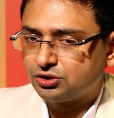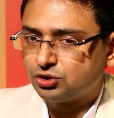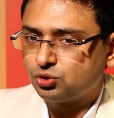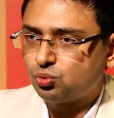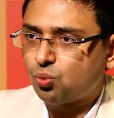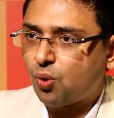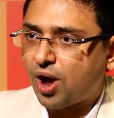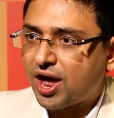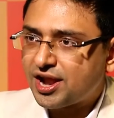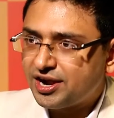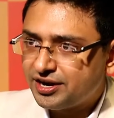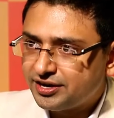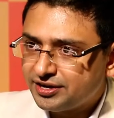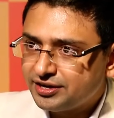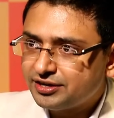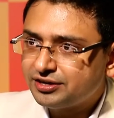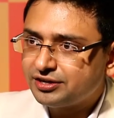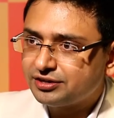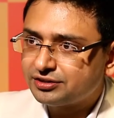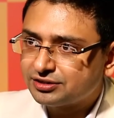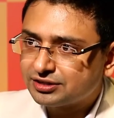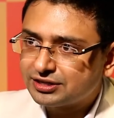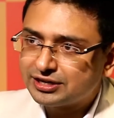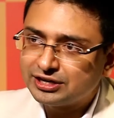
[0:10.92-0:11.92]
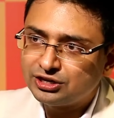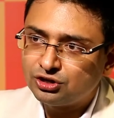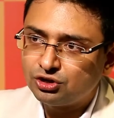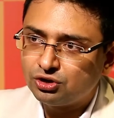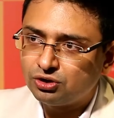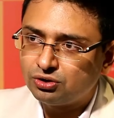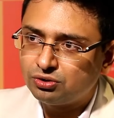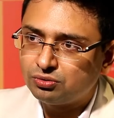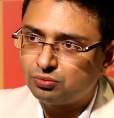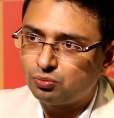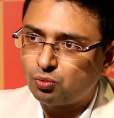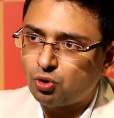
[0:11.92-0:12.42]
to validate it, you
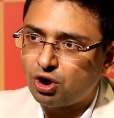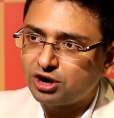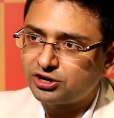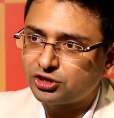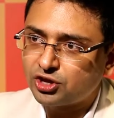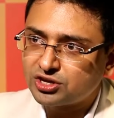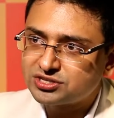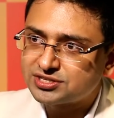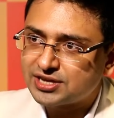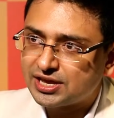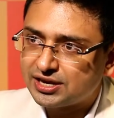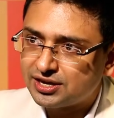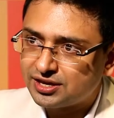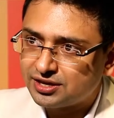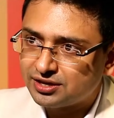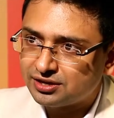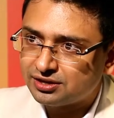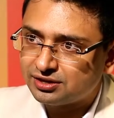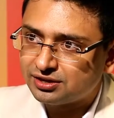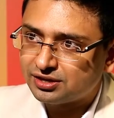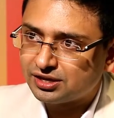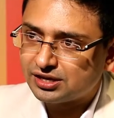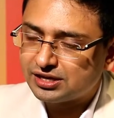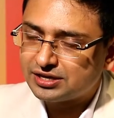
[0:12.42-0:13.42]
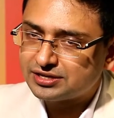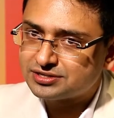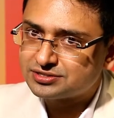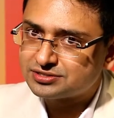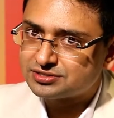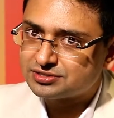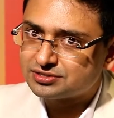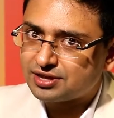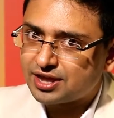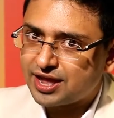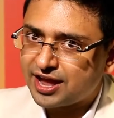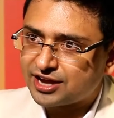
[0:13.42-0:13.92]
know, what you're selling
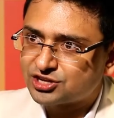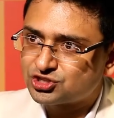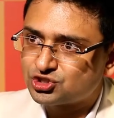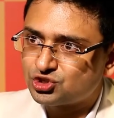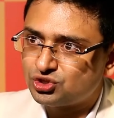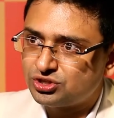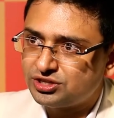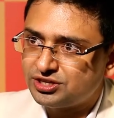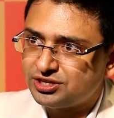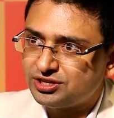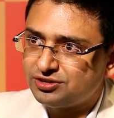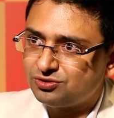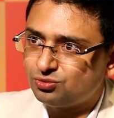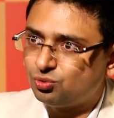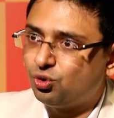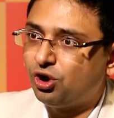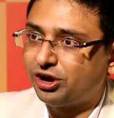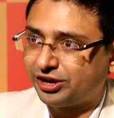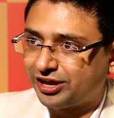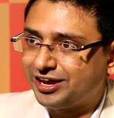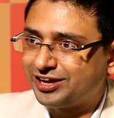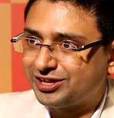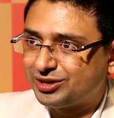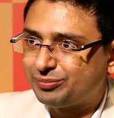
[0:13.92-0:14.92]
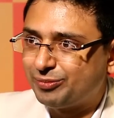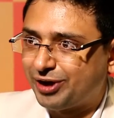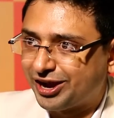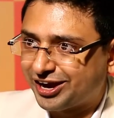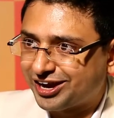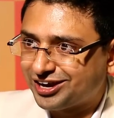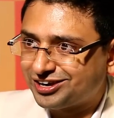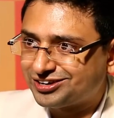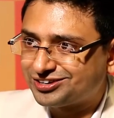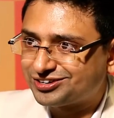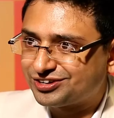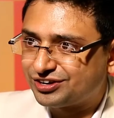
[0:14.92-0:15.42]
is actually working in the
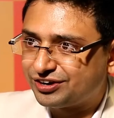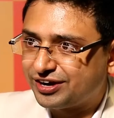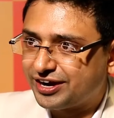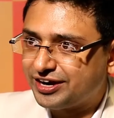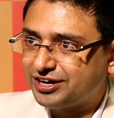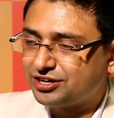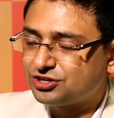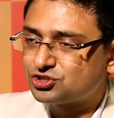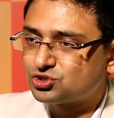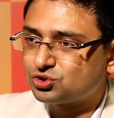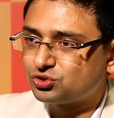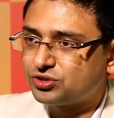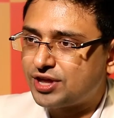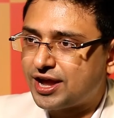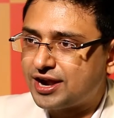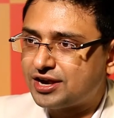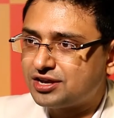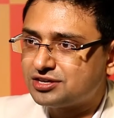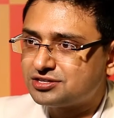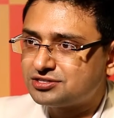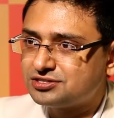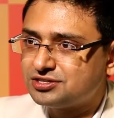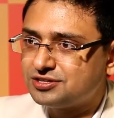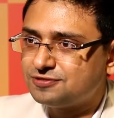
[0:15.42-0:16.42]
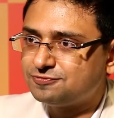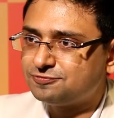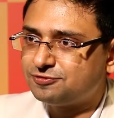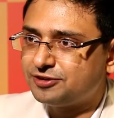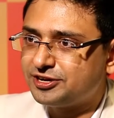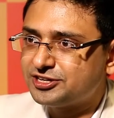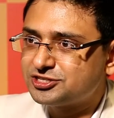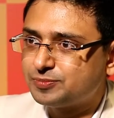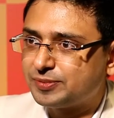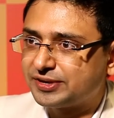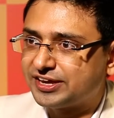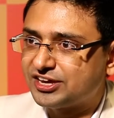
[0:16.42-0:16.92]
market, right? So that is the
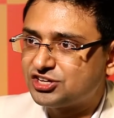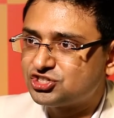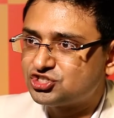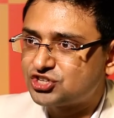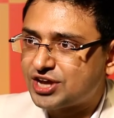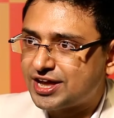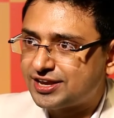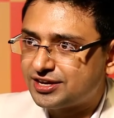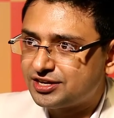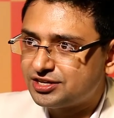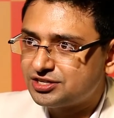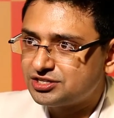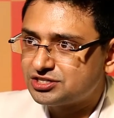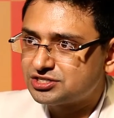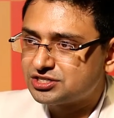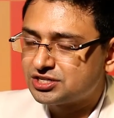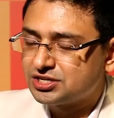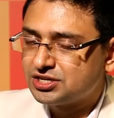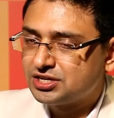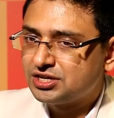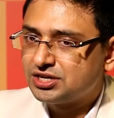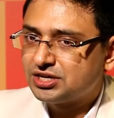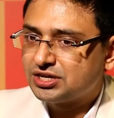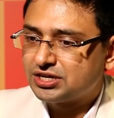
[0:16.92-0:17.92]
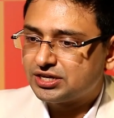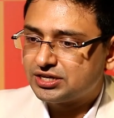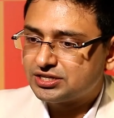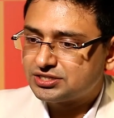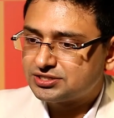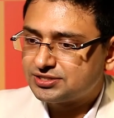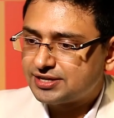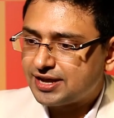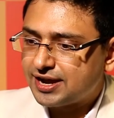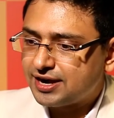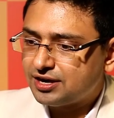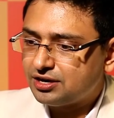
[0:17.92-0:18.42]
first biggest challenge.
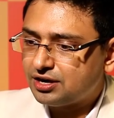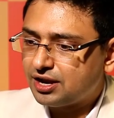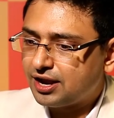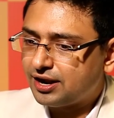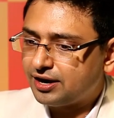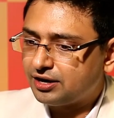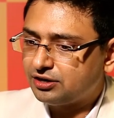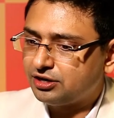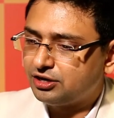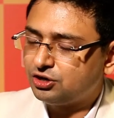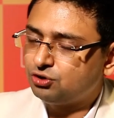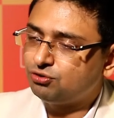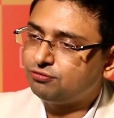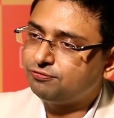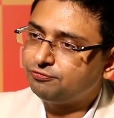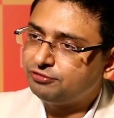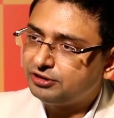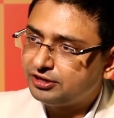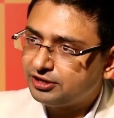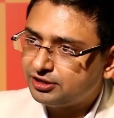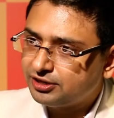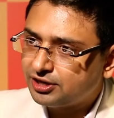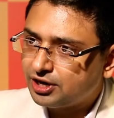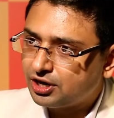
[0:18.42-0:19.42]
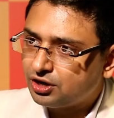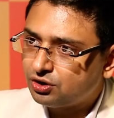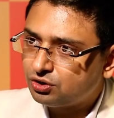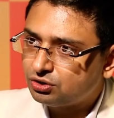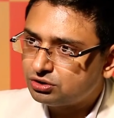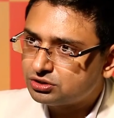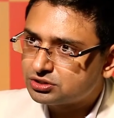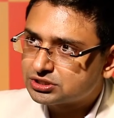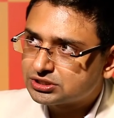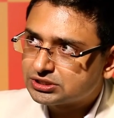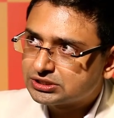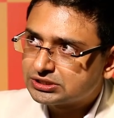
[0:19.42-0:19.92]
Is that, did you figure
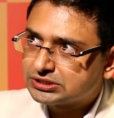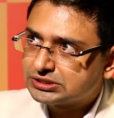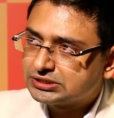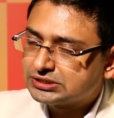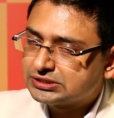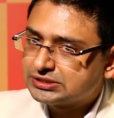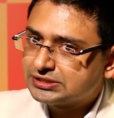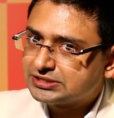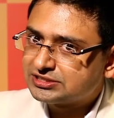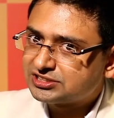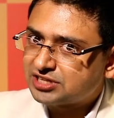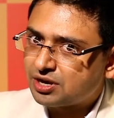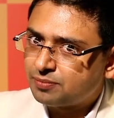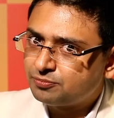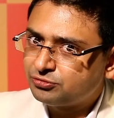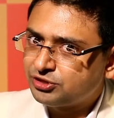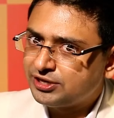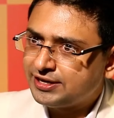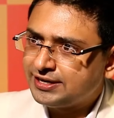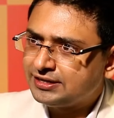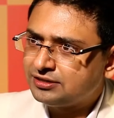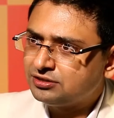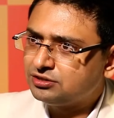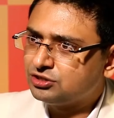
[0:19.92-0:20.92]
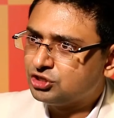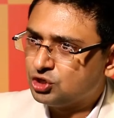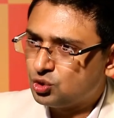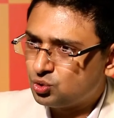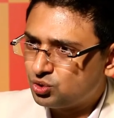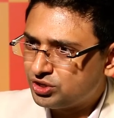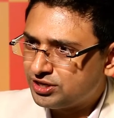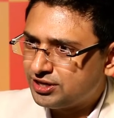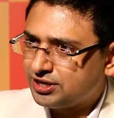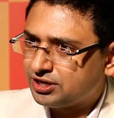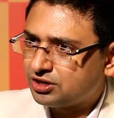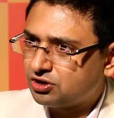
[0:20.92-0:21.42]
out something
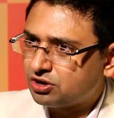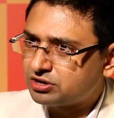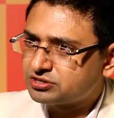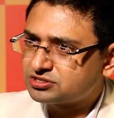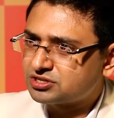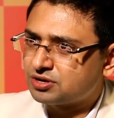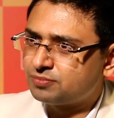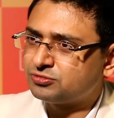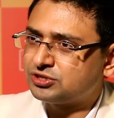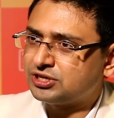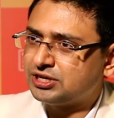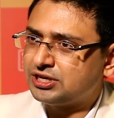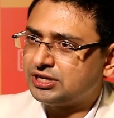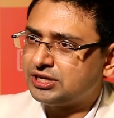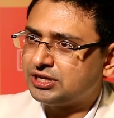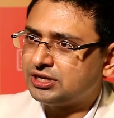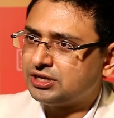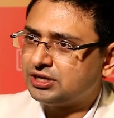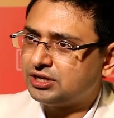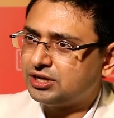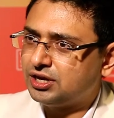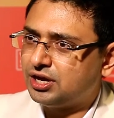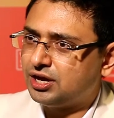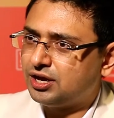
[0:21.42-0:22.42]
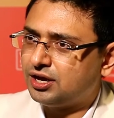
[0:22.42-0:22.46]
unique or something